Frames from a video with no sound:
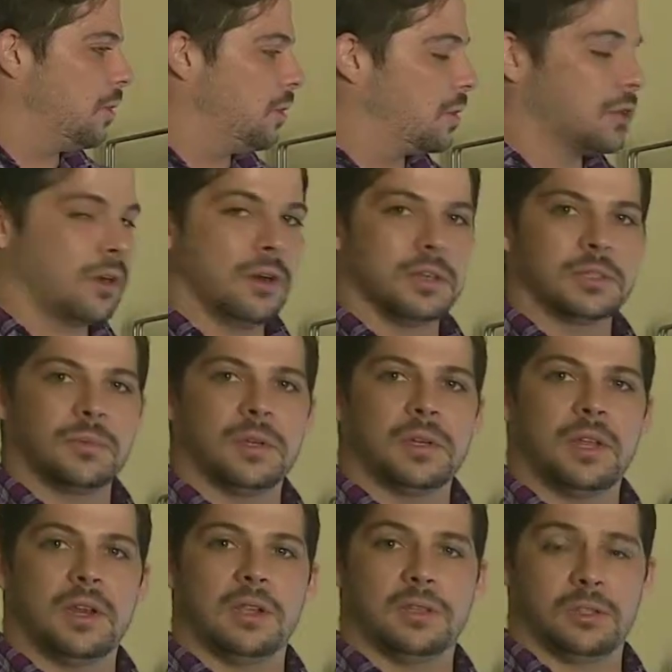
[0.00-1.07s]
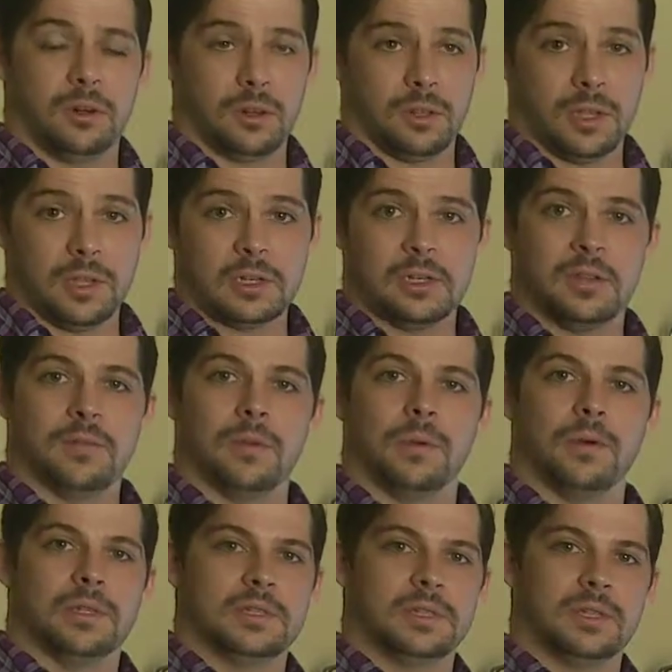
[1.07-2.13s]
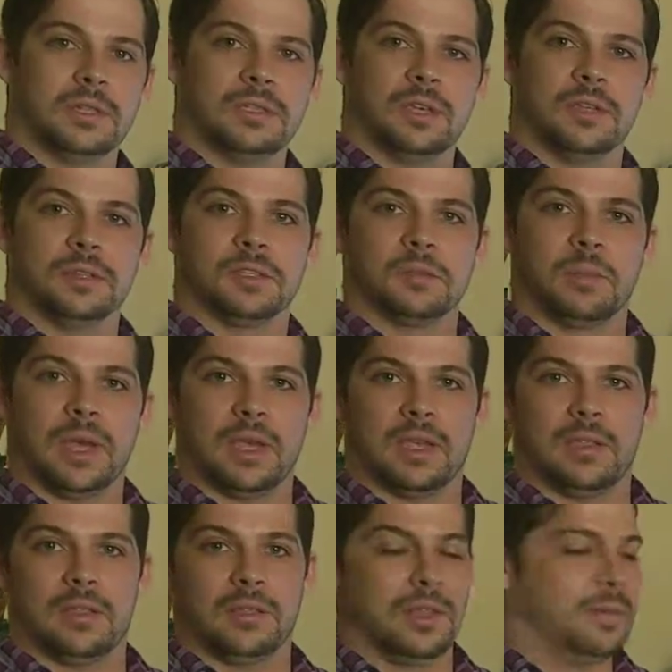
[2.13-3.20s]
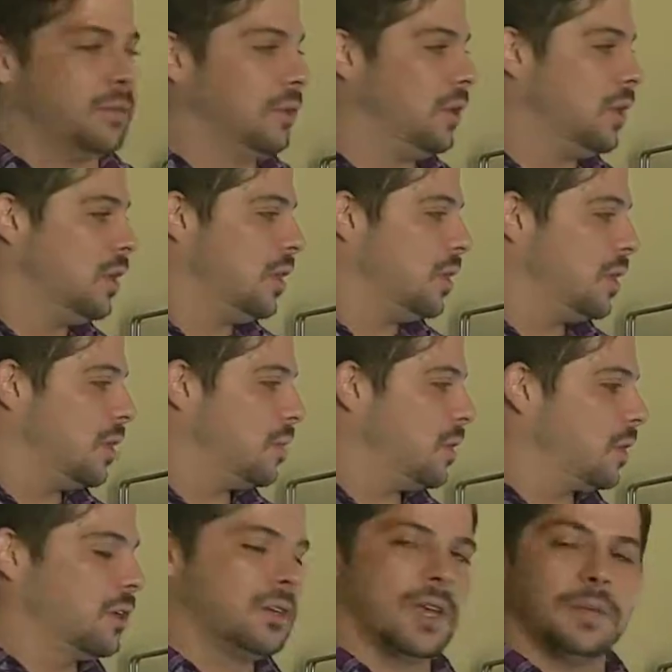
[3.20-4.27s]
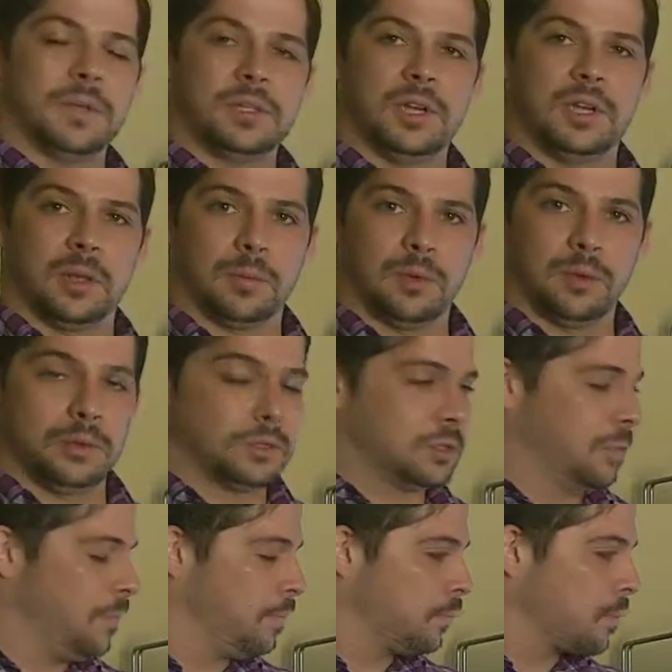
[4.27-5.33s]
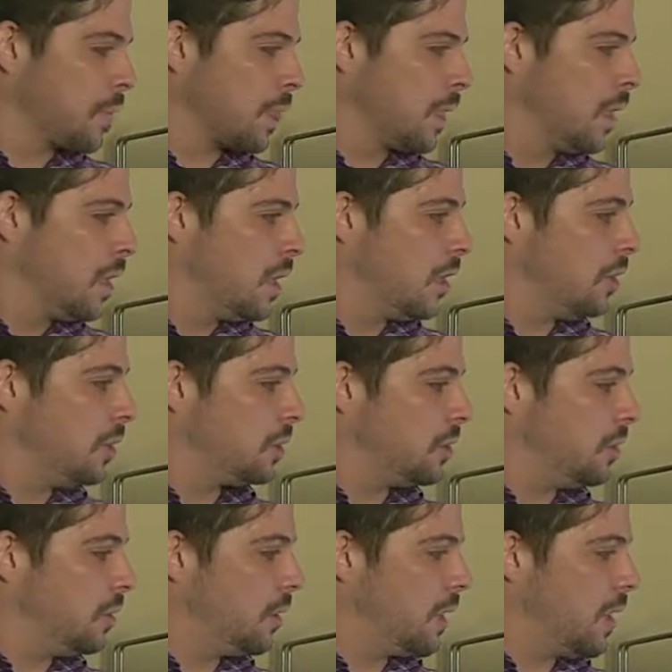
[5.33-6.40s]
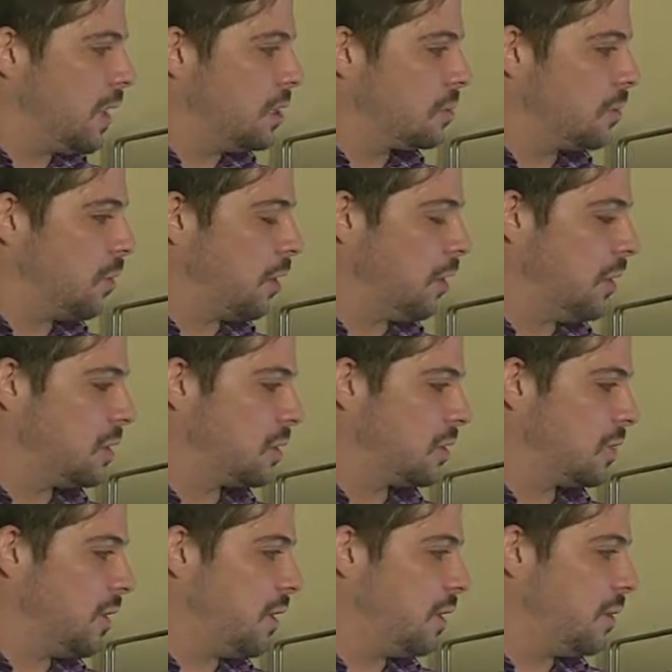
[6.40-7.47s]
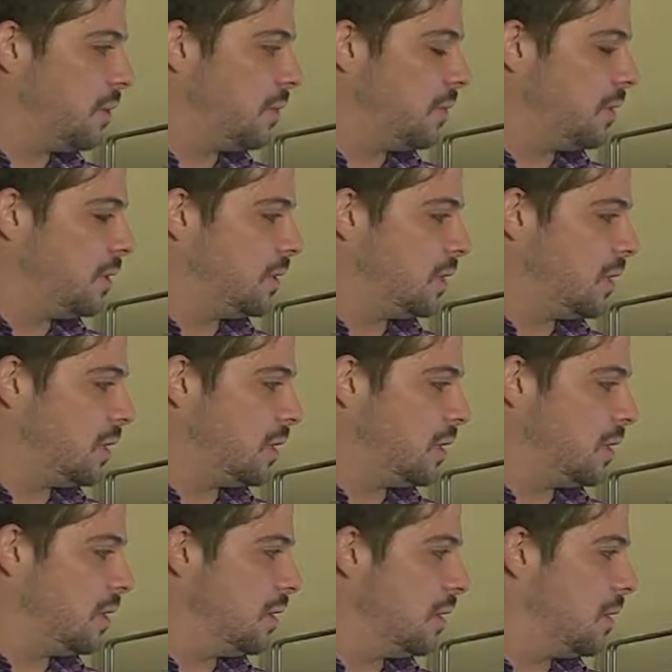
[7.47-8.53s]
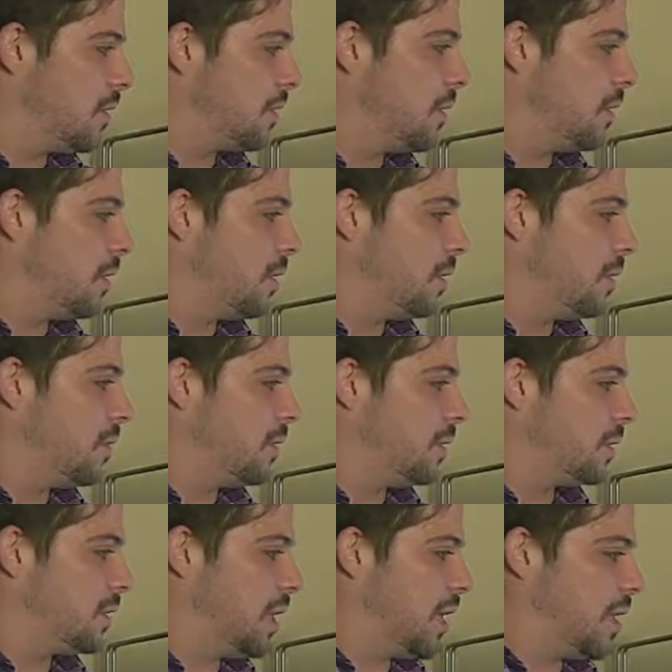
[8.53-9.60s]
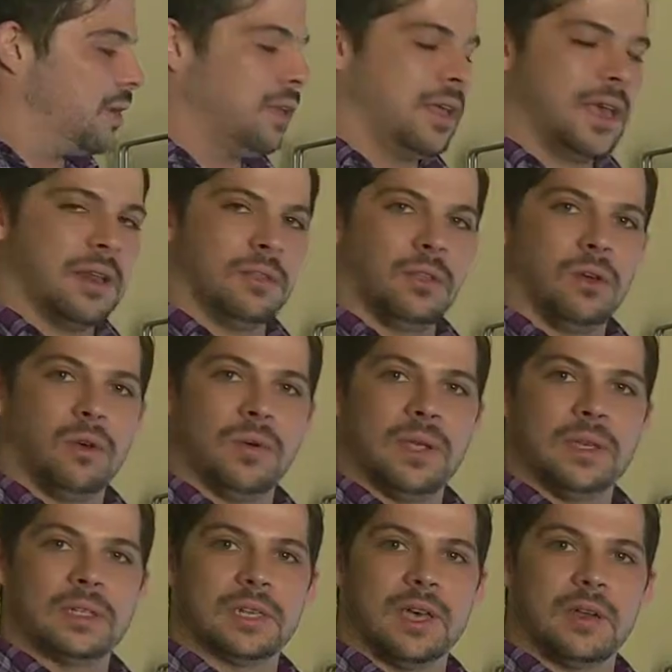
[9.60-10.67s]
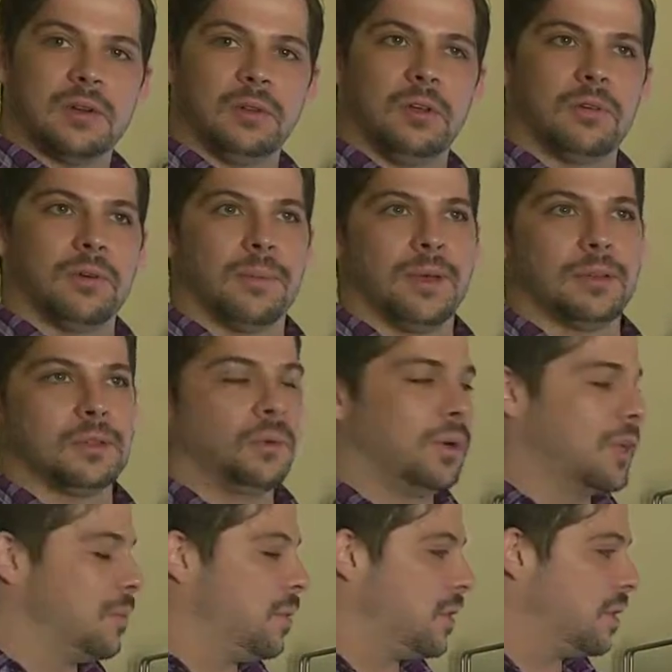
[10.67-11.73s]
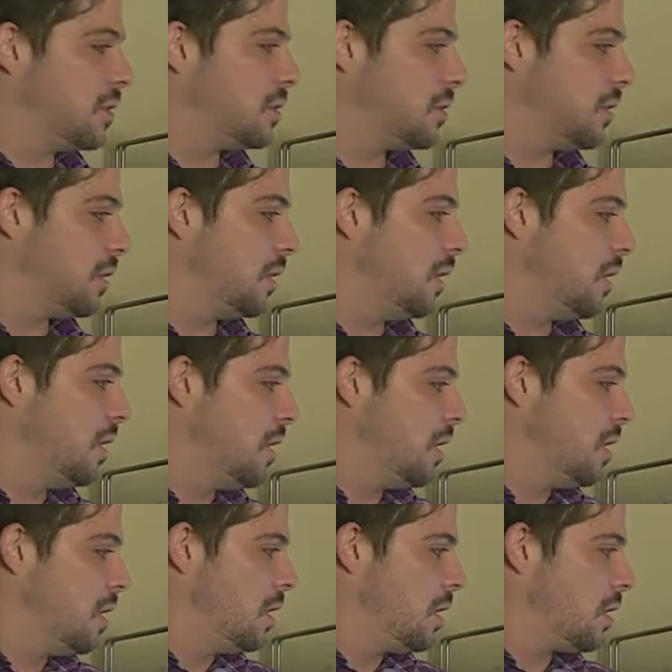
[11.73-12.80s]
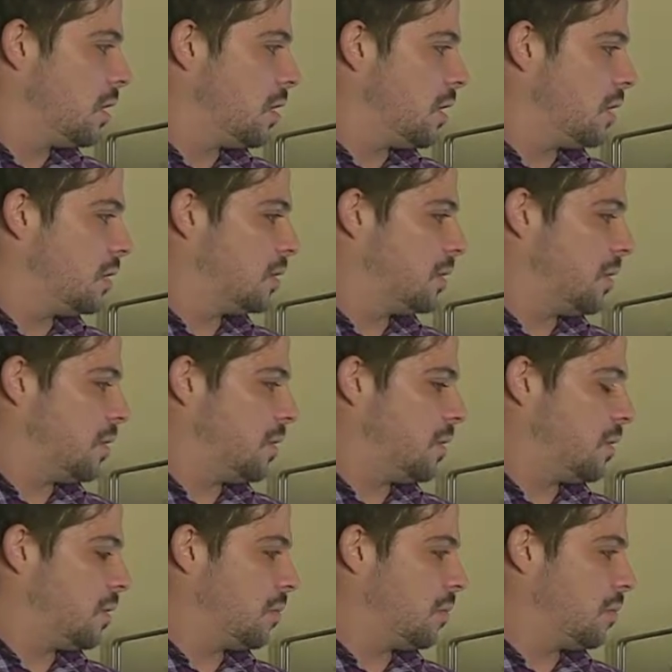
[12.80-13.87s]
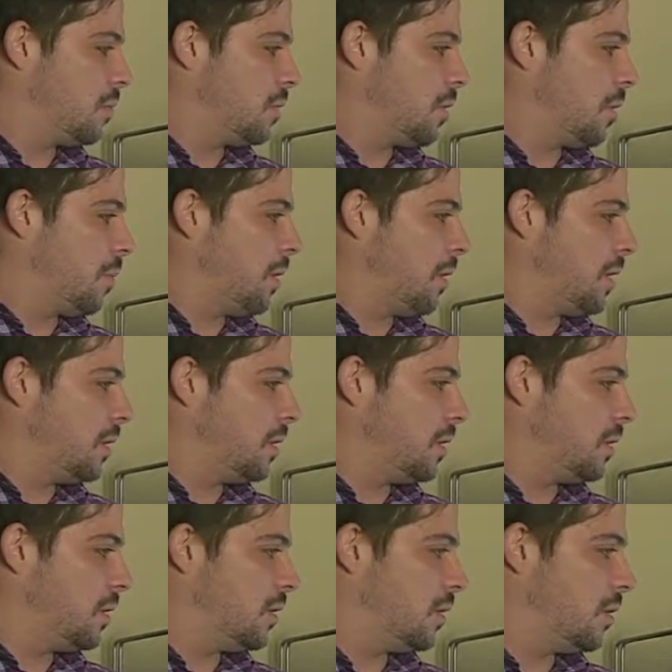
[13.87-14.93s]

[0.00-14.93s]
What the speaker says: return of spontaneous circulation. If you were to see a sudden spike in the level, it'd be a good time to check a pulse. And also, it has prognostic value. If you're staying at a low end tidal over about 20 minutes, then you could terminate the